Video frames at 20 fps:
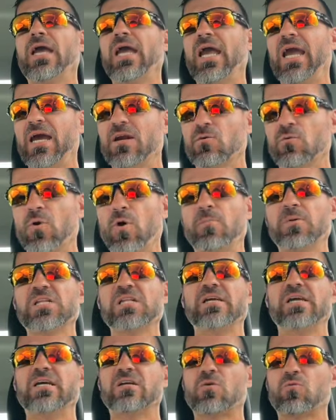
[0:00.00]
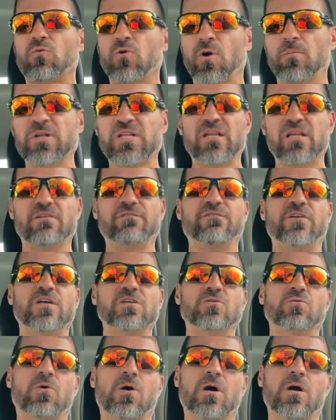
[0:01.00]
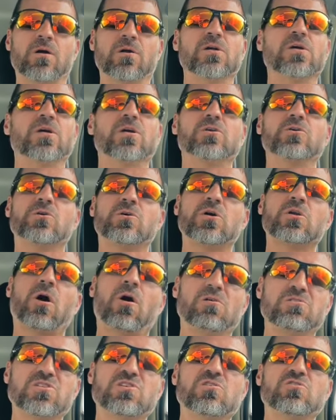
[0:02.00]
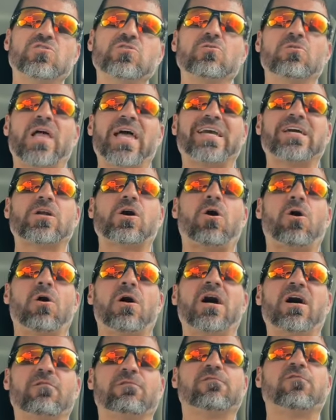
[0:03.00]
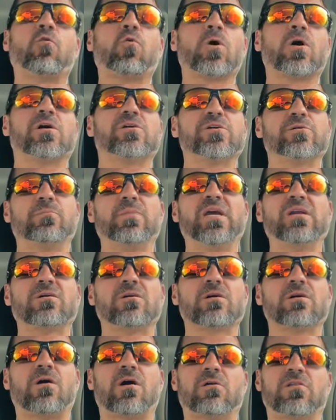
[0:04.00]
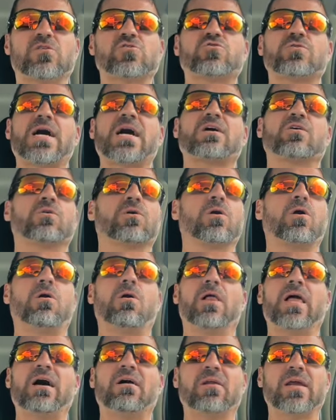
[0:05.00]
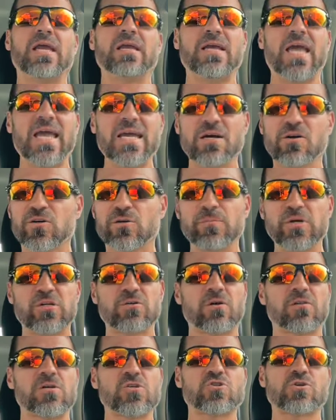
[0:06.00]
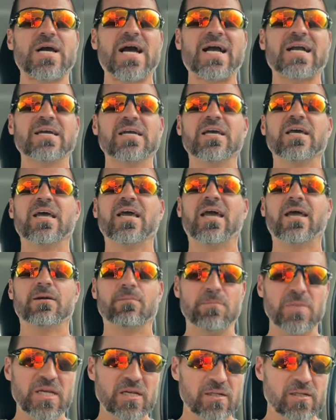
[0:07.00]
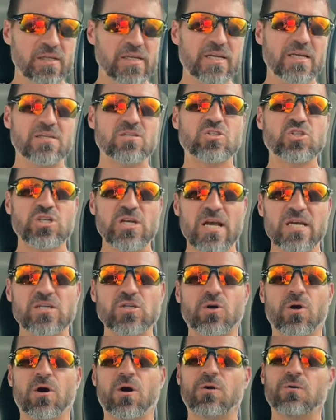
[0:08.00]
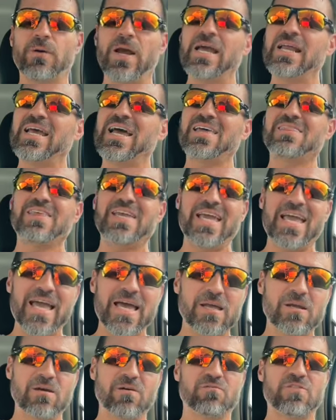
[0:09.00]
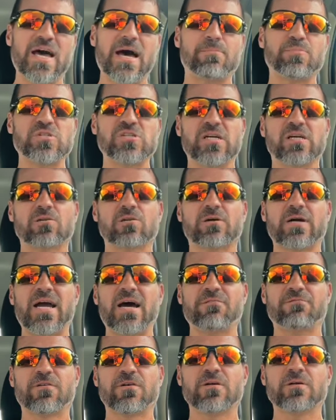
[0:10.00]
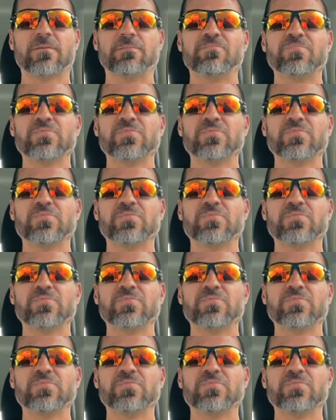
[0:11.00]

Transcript: anaerobically and aerobically fit you are. You could also do like an all-out 400 meter on the track or an all-out 800 meter on the track and immediately check your heart rate at the end of that particular effort.